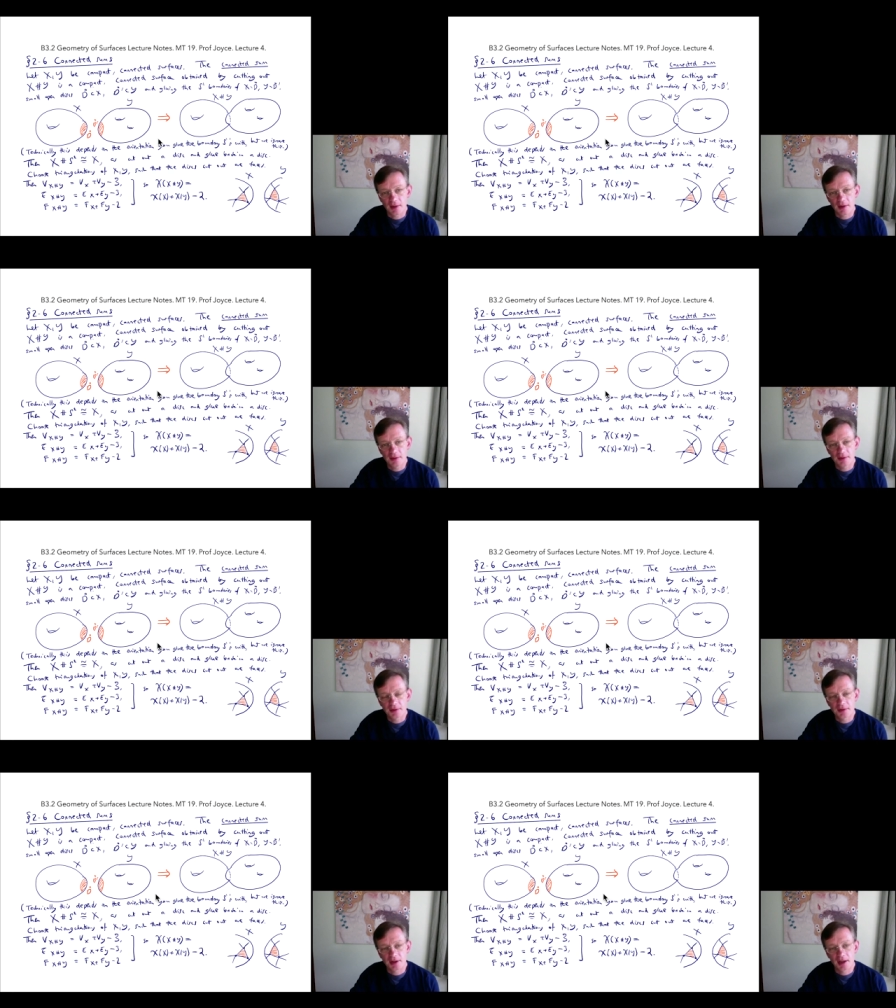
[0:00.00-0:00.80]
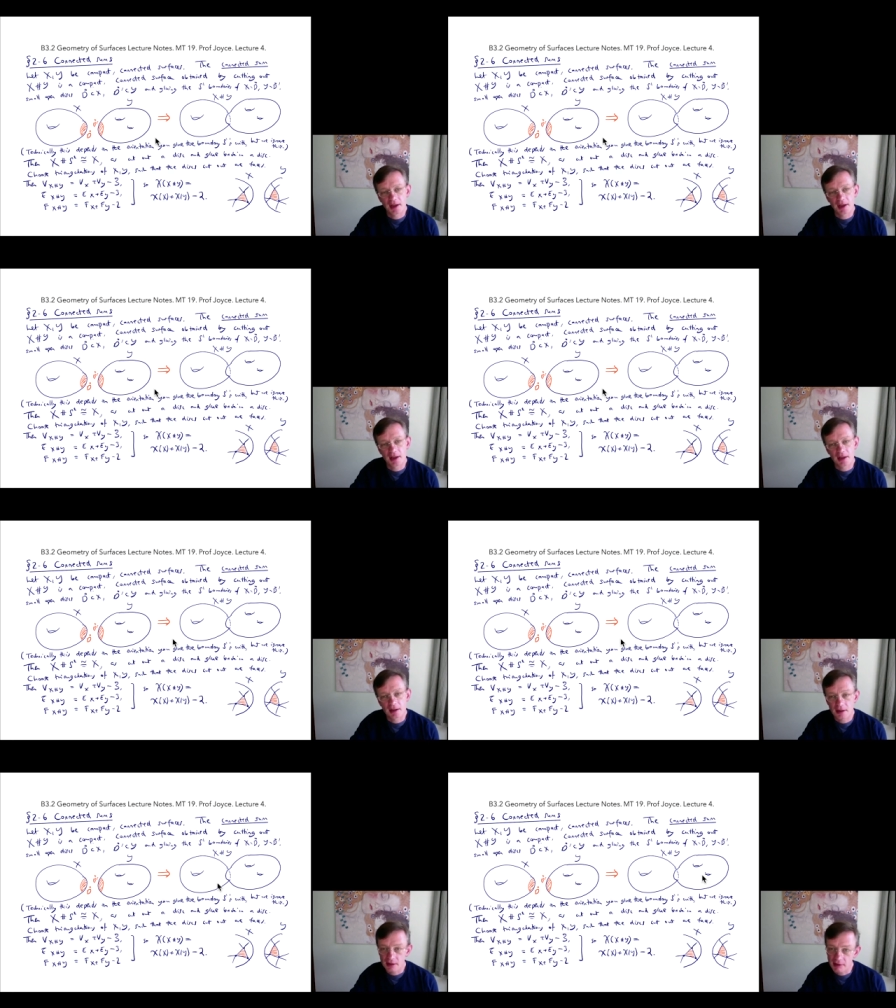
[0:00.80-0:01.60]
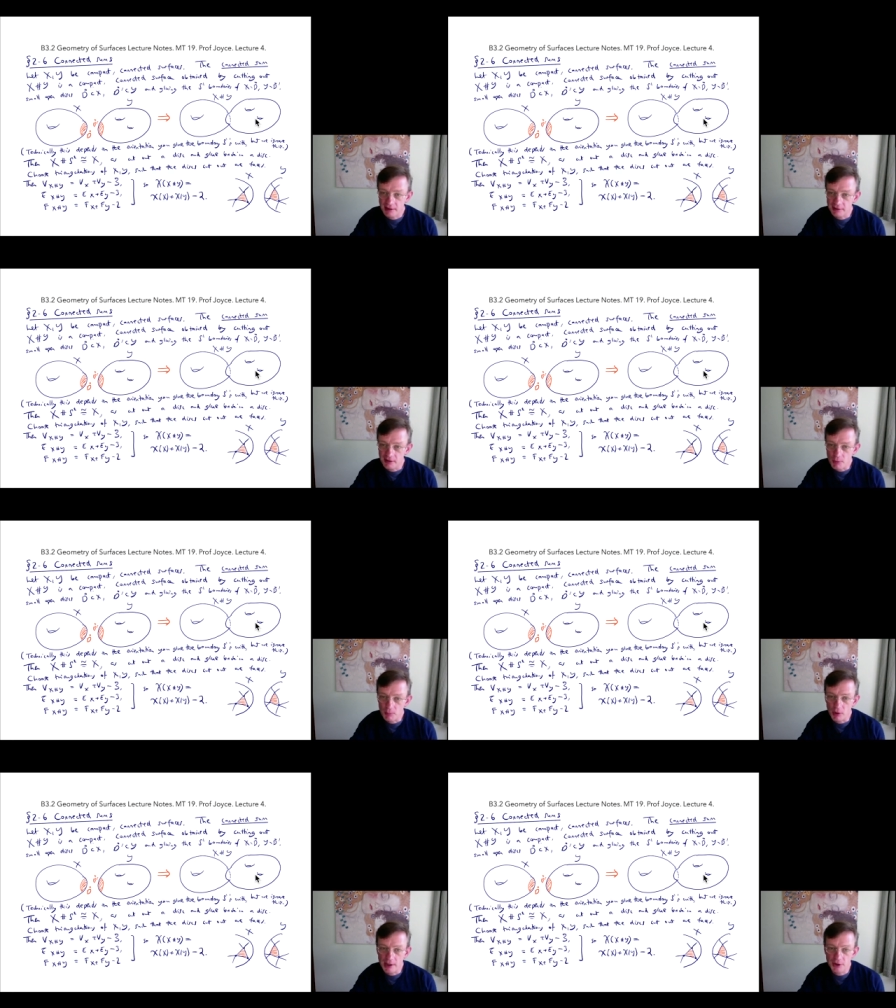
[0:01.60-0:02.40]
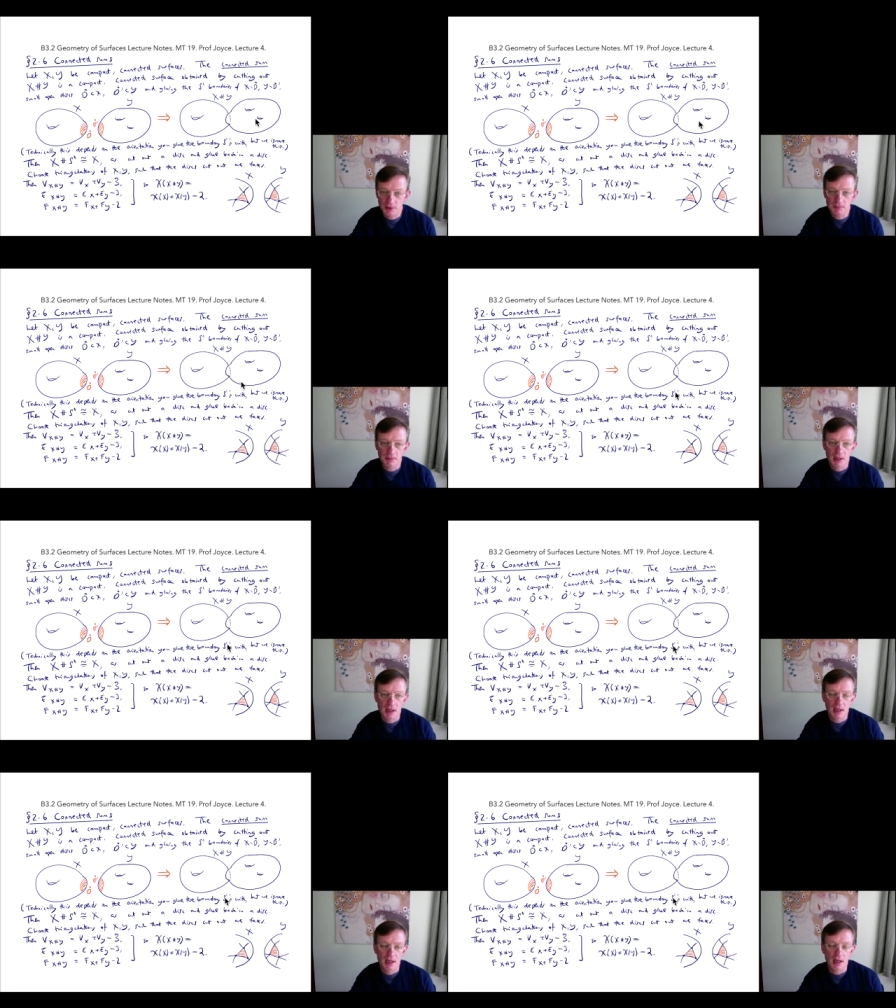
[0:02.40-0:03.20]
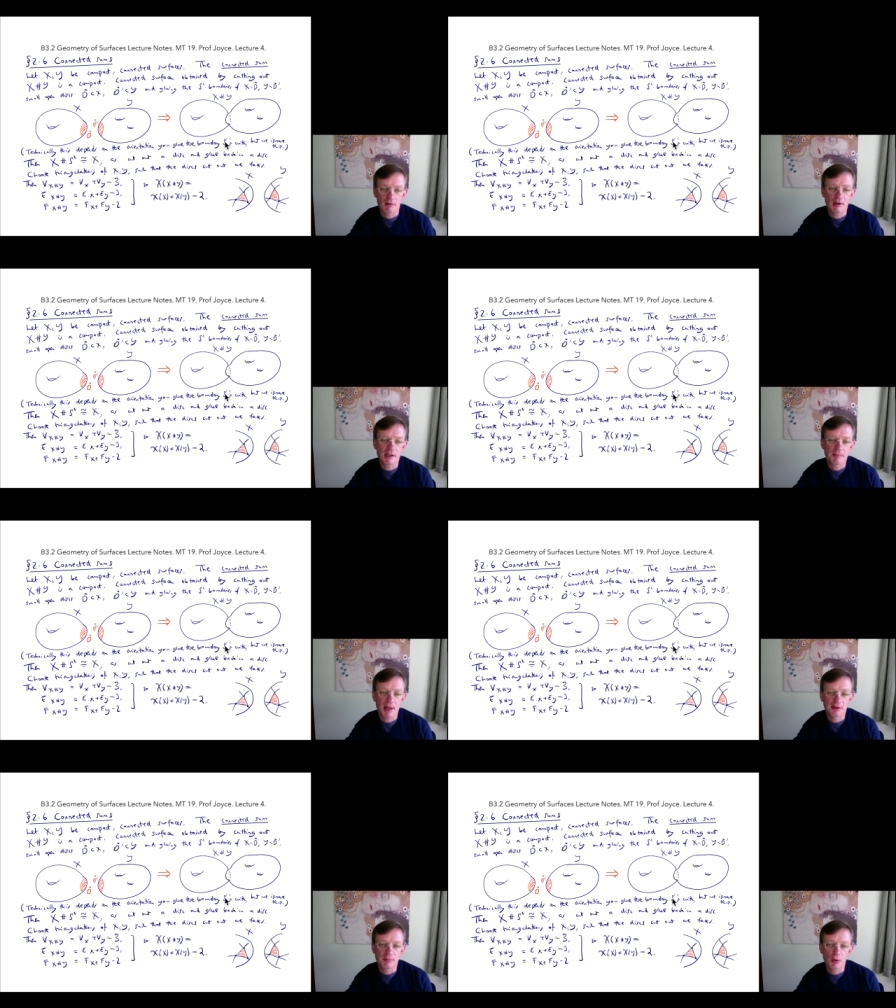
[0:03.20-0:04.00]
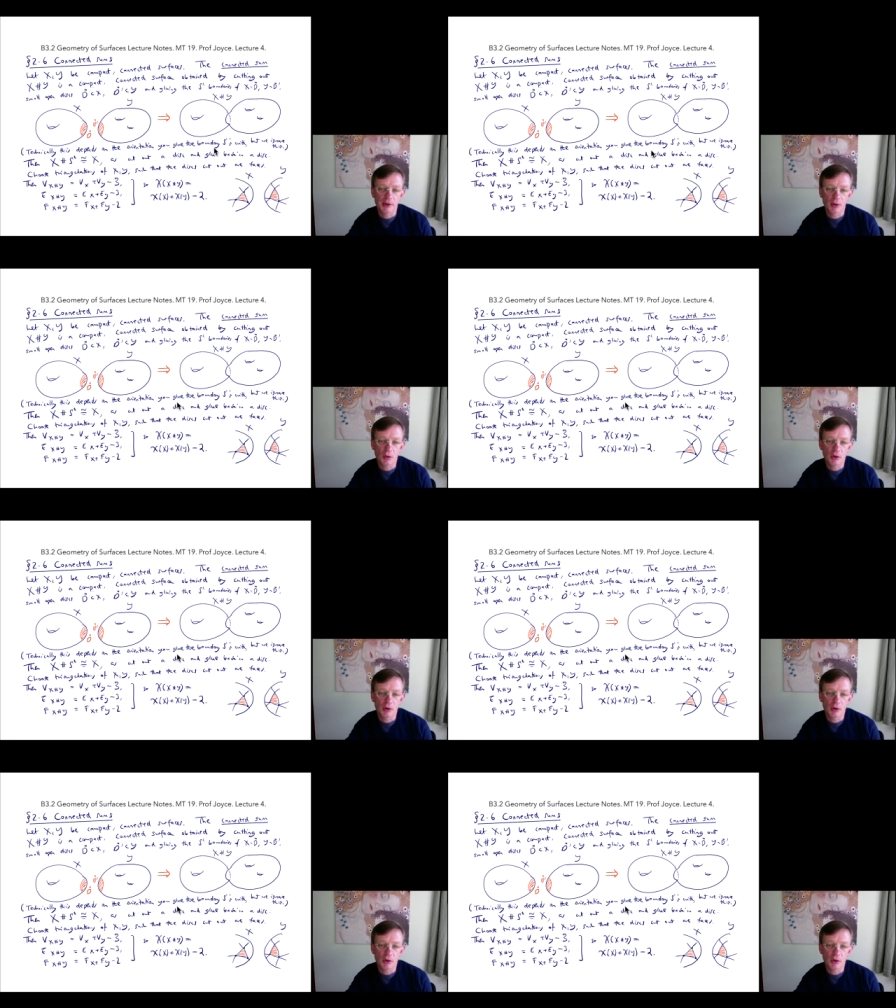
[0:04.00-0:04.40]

this connected sum operation uh, really depends upon the